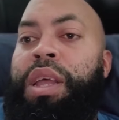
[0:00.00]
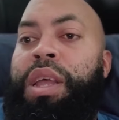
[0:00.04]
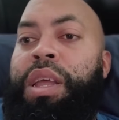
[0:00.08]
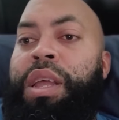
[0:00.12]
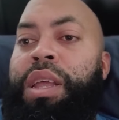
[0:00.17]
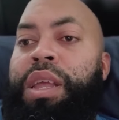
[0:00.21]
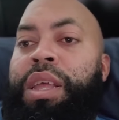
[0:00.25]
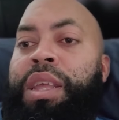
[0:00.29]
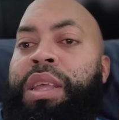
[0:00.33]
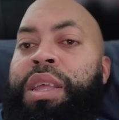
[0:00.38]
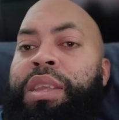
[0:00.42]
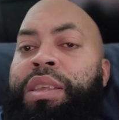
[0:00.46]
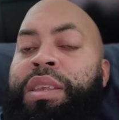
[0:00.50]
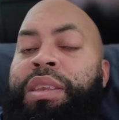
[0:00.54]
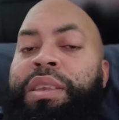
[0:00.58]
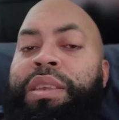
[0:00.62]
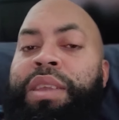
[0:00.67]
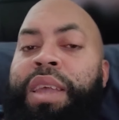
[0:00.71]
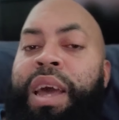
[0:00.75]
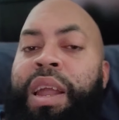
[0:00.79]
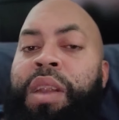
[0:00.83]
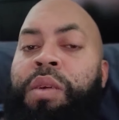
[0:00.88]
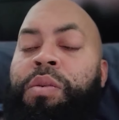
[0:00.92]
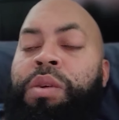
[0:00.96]
It's
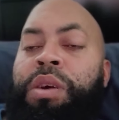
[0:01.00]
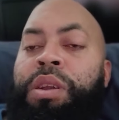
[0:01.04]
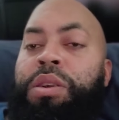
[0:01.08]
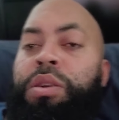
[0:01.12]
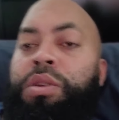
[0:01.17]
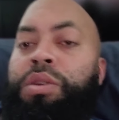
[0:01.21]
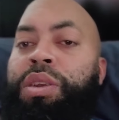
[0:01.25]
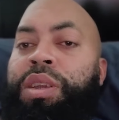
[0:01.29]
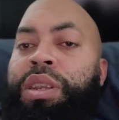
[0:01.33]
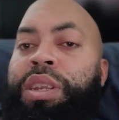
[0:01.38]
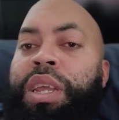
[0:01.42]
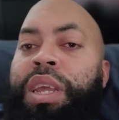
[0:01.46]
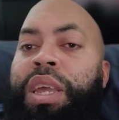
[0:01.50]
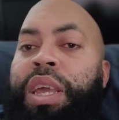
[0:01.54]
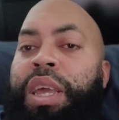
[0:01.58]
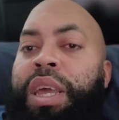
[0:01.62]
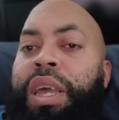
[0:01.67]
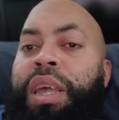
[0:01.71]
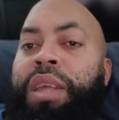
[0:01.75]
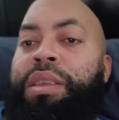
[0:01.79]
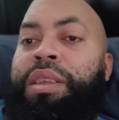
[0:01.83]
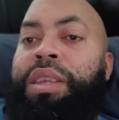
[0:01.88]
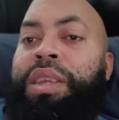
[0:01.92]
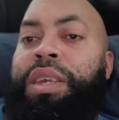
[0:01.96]
I don't
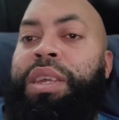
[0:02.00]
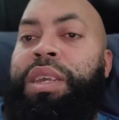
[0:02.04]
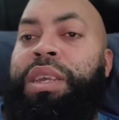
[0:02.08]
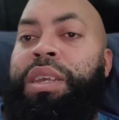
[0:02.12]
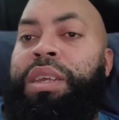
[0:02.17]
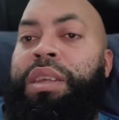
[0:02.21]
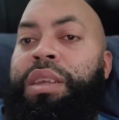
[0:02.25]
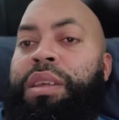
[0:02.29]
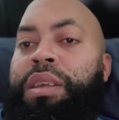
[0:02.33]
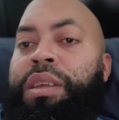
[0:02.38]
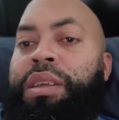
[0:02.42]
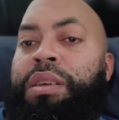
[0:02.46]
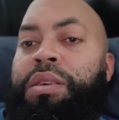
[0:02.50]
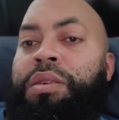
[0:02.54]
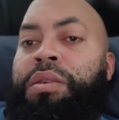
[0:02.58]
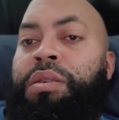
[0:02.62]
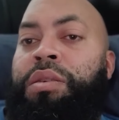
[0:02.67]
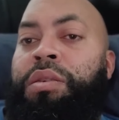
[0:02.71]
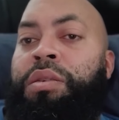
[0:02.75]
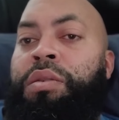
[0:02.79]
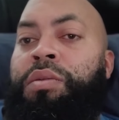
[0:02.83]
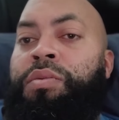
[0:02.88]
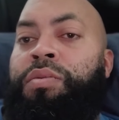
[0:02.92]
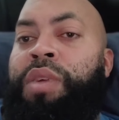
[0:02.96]
understand. See,
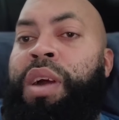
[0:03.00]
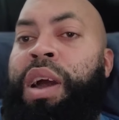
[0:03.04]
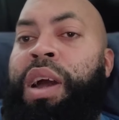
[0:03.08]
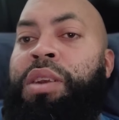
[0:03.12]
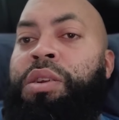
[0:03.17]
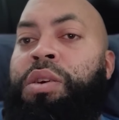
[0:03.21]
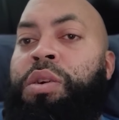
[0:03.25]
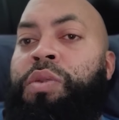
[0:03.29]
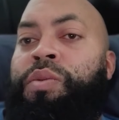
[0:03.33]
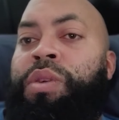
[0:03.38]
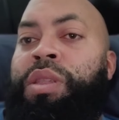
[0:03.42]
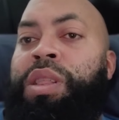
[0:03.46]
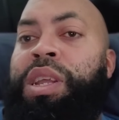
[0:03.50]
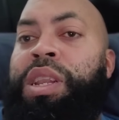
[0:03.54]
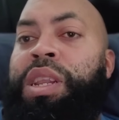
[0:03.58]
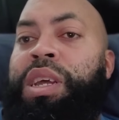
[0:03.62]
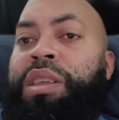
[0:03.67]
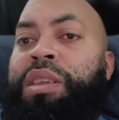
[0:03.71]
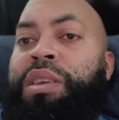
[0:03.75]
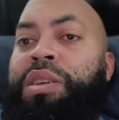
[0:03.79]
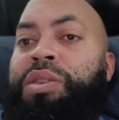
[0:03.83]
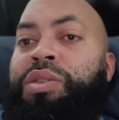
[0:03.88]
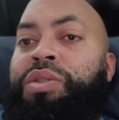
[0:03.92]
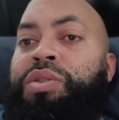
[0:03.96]
Rondo really
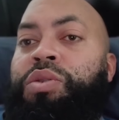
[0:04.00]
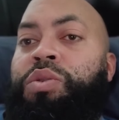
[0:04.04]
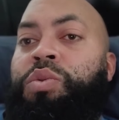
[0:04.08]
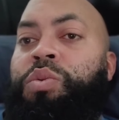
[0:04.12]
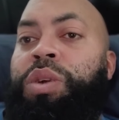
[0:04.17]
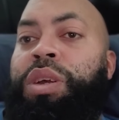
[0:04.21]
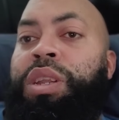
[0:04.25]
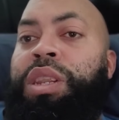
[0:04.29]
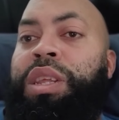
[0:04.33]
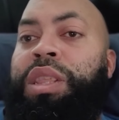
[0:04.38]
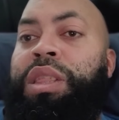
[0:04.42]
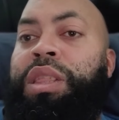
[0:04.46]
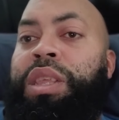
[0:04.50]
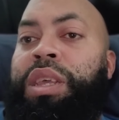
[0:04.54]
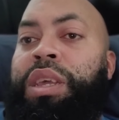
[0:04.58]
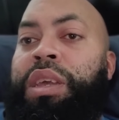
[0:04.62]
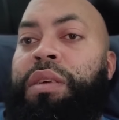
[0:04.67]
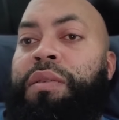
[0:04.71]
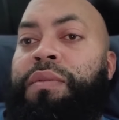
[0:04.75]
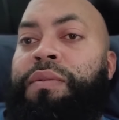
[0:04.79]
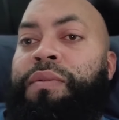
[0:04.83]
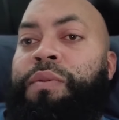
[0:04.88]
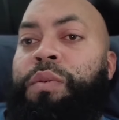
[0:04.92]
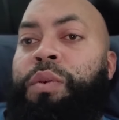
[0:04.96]
doesn't do
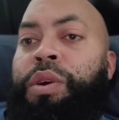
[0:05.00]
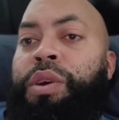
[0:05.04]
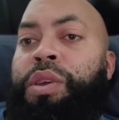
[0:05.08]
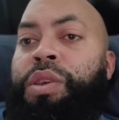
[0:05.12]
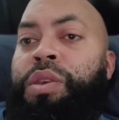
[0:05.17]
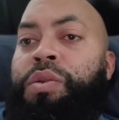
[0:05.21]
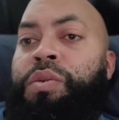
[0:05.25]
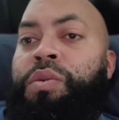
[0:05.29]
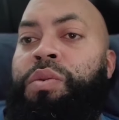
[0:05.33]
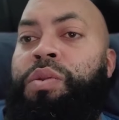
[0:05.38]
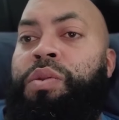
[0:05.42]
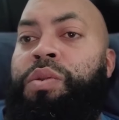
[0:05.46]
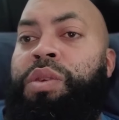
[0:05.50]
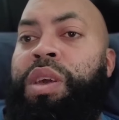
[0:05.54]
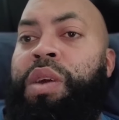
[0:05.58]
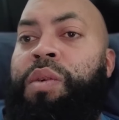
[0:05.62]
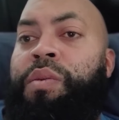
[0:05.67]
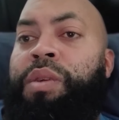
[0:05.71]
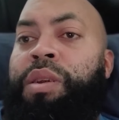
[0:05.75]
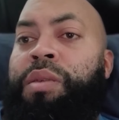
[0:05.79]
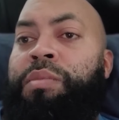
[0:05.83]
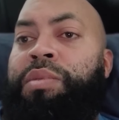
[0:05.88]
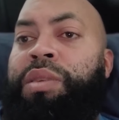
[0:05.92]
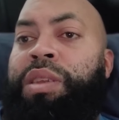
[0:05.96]
anything for you. You get
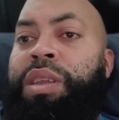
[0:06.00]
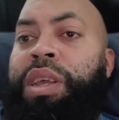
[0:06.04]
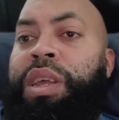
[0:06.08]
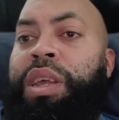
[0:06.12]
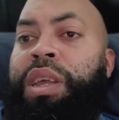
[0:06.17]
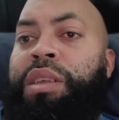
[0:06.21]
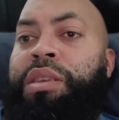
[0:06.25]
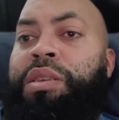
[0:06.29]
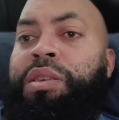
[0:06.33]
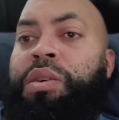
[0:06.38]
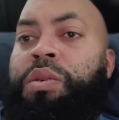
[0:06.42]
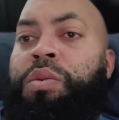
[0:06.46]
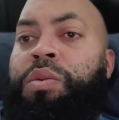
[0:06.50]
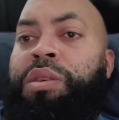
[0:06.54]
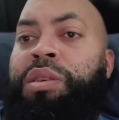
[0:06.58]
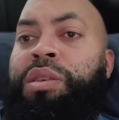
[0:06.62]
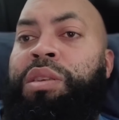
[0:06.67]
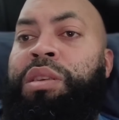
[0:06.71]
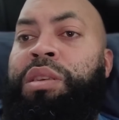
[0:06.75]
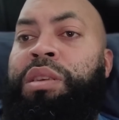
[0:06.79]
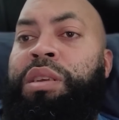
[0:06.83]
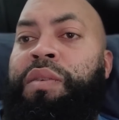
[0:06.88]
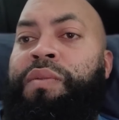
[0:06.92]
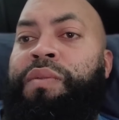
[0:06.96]
what I'm saying? So it's
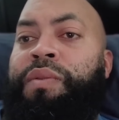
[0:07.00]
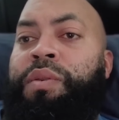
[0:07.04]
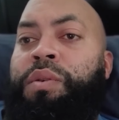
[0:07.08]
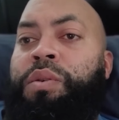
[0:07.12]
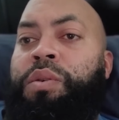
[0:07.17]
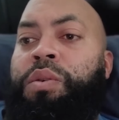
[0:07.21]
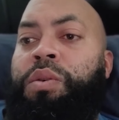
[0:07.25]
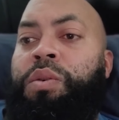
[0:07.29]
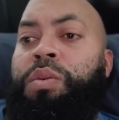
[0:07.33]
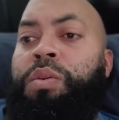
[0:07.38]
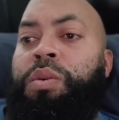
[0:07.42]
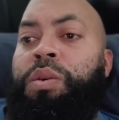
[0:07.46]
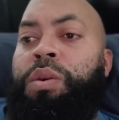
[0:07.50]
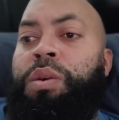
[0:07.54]
difficult.